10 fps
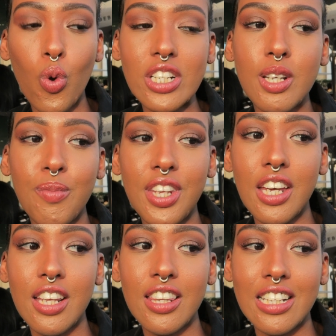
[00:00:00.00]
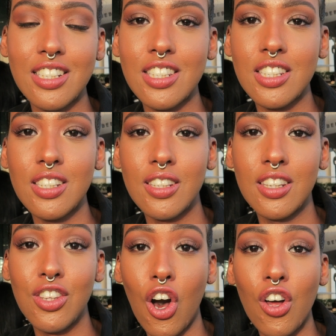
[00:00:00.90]
wear something that's
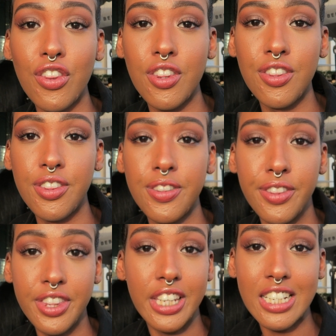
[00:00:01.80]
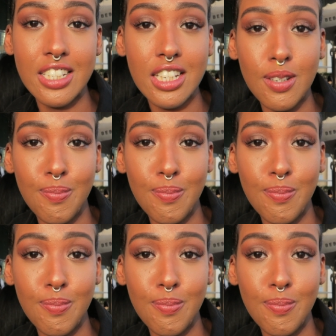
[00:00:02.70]
not these